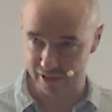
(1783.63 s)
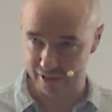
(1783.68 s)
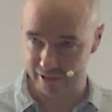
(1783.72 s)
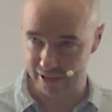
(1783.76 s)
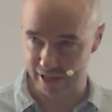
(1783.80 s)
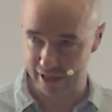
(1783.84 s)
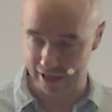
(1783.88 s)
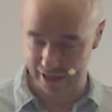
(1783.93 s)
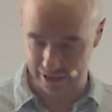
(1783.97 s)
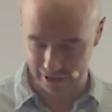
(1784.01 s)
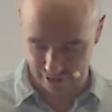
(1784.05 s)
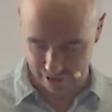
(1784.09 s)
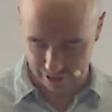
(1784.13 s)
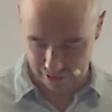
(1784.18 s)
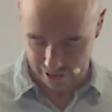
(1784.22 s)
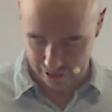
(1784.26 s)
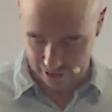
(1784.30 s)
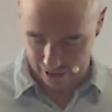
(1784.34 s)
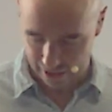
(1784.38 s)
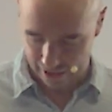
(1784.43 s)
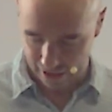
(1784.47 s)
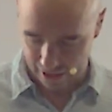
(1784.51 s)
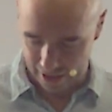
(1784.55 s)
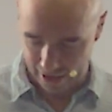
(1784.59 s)
13,
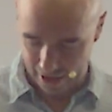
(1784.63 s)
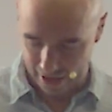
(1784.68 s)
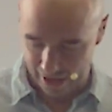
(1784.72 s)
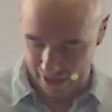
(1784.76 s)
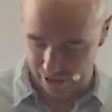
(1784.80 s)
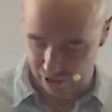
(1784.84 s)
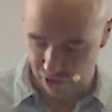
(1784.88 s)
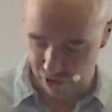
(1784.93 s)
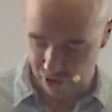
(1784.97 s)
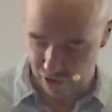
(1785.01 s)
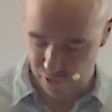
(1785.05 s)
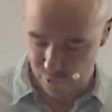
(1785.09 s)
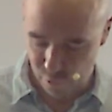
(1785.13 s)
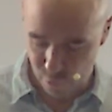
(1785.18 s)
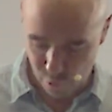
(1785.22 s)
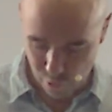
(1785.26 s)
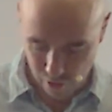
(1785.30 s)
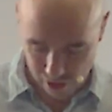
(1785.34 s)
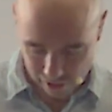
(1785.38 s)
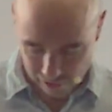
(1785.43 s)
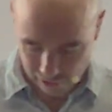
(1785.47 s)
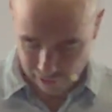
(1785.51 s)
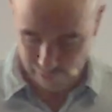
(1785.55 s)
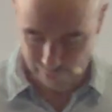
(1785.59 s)
"And I
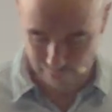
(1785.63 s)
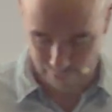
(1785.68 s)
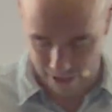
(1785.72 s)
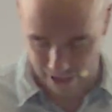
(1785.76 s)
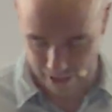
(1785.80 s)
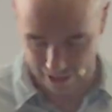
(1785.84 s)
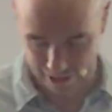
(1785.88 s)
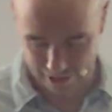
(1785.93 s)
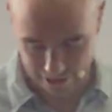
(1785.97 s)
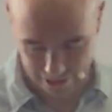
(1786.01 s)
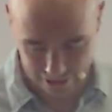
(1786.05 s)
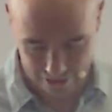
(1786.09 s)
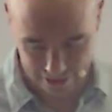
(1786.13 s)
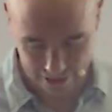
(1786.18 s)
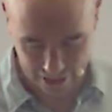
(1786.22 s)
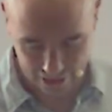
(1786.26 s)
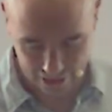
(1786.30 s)
will make